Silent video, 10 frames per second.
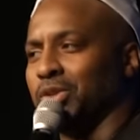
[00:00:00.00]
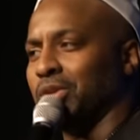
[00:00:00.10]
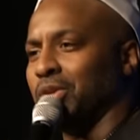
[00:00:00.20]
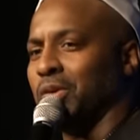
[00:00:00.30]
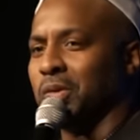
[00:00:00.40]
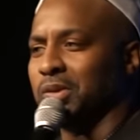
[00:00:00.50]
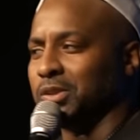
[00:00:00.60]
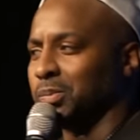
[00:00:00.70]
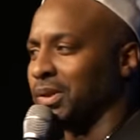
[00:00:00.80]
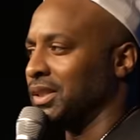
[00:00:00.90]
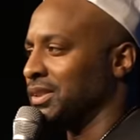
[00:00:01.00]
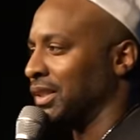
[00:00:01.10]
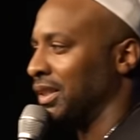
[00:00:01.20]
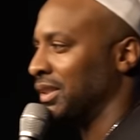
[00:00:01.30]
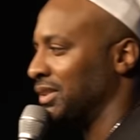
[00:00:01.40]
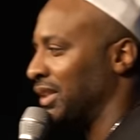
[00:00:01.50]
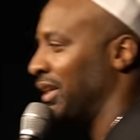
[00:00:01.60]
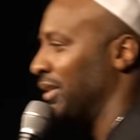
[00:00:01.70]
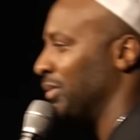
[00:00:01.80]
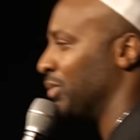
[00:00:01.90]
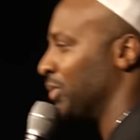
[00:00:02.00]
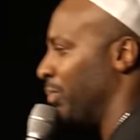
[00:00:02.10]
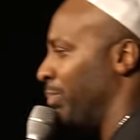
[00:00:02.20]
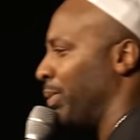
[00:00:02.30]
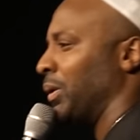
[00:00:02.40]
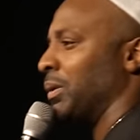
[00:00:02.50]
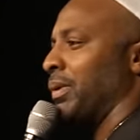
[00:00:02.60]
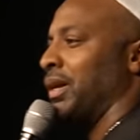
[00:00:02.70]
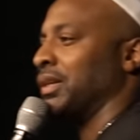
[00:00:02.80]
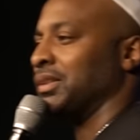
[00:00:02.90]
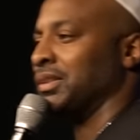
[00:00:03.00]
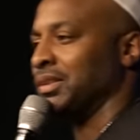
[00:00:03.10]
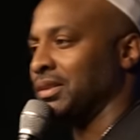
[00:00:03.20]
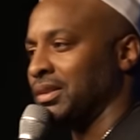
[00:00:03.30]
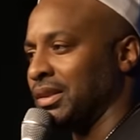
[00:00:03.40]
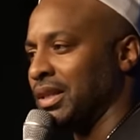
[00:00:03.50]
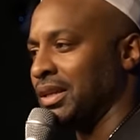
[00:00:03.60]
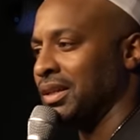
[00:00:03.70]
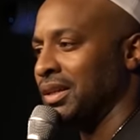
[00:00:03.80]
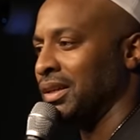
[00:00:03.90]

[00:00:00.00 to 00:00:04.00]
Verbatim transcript: You can Google this place. I think it's uh, Bowl America, I think.